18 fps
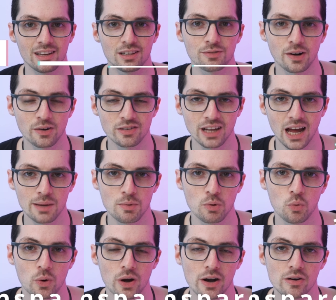as far as I'm
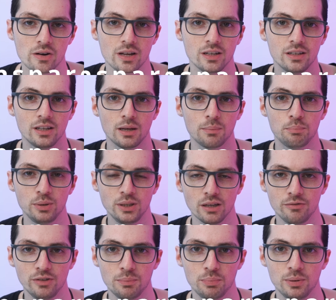aware, the
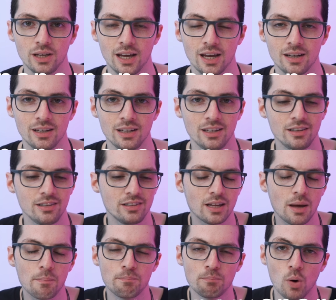PIA VPN is
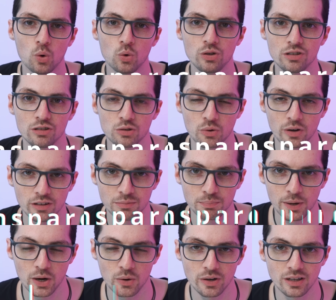the most
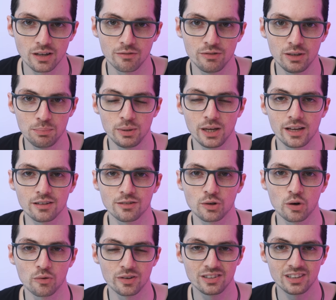transparent VPN
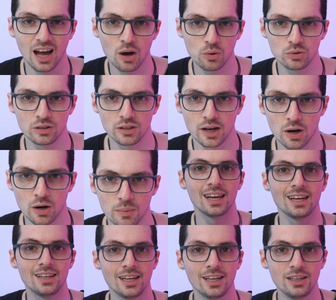service out
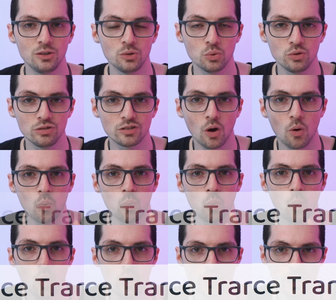there. They use
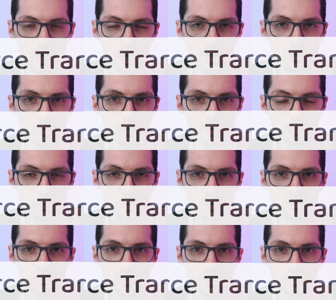
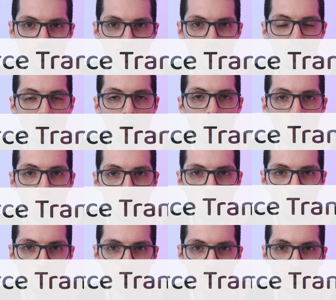100%
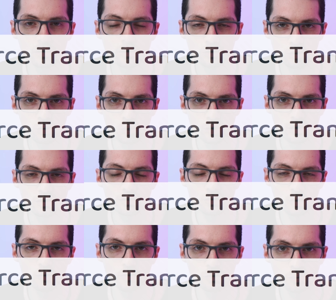open source
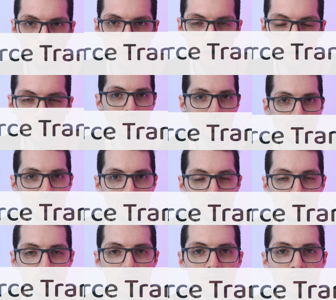software and
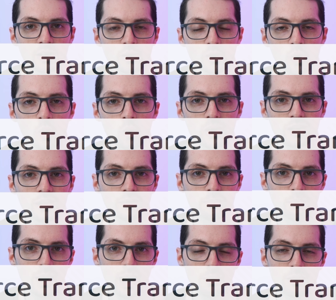that means their code is
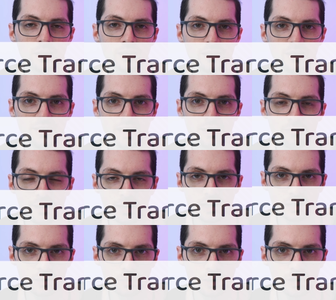publicly
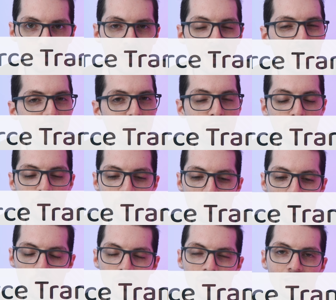available.
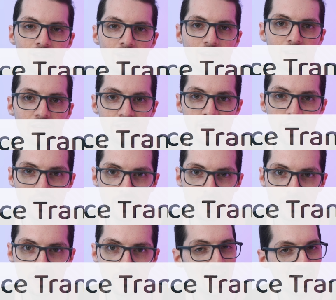Everyone can check
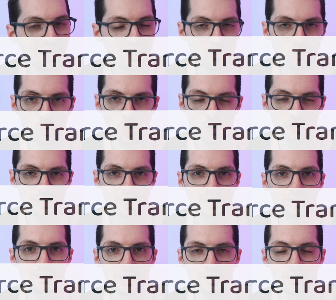it. Anyone
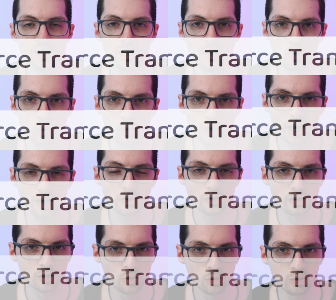can take a look
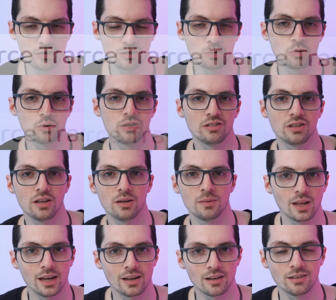under the hood, so to
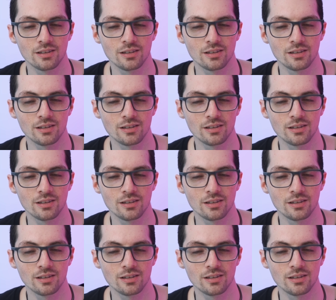say, and